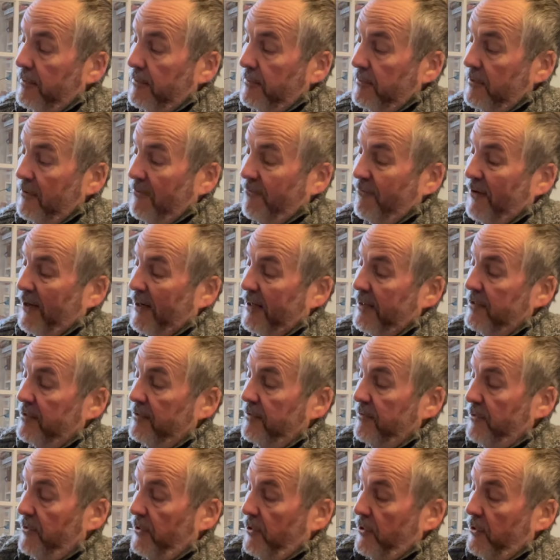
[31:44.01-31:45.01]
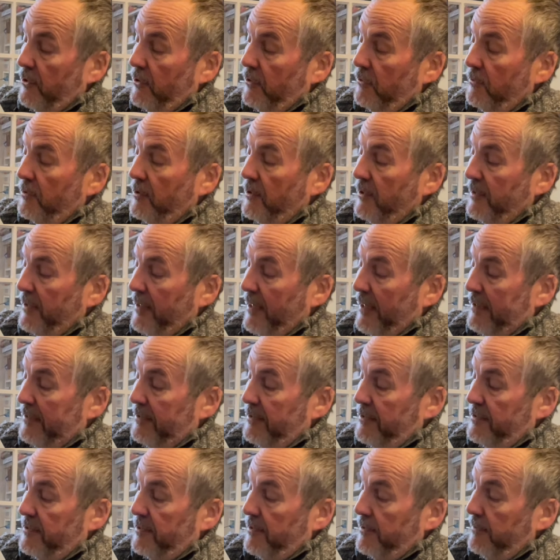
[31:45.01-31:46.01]
the fact that you can
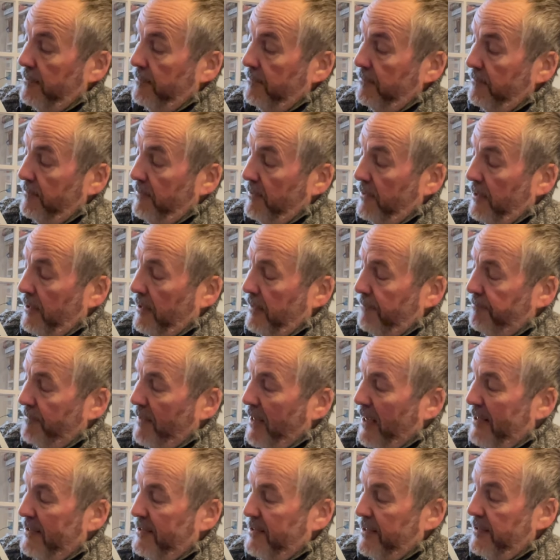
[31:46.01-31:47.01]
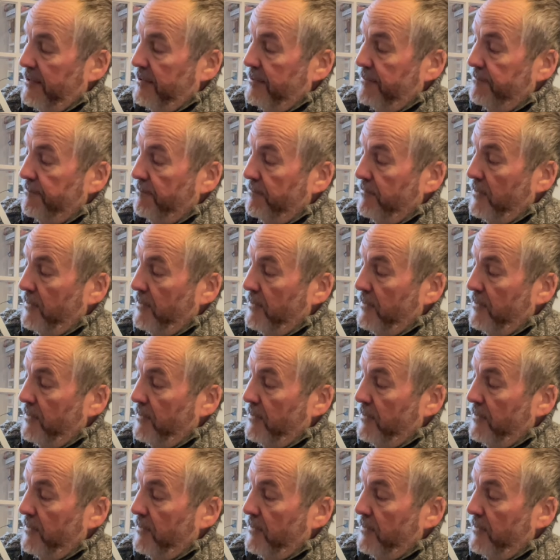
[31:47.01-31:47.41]
edit.